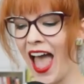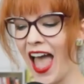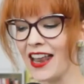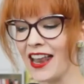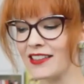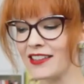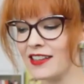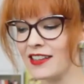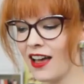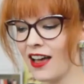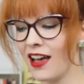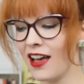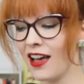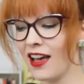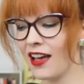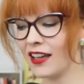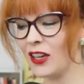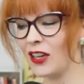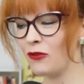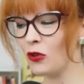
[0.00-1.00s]
and
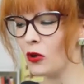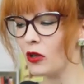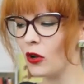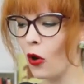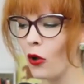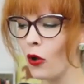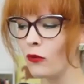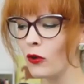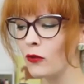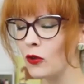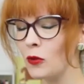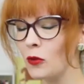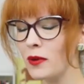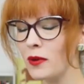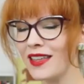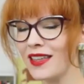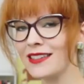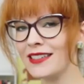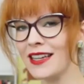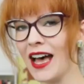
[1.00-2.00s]
an overview, but
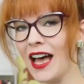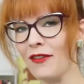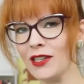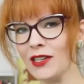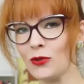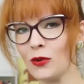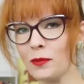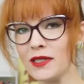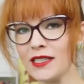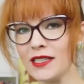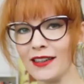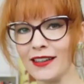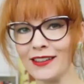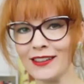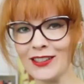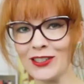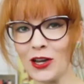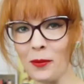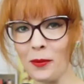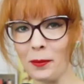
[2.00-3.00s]
then dive into a
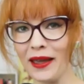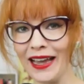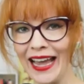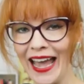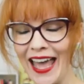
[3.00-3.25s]
particular topic.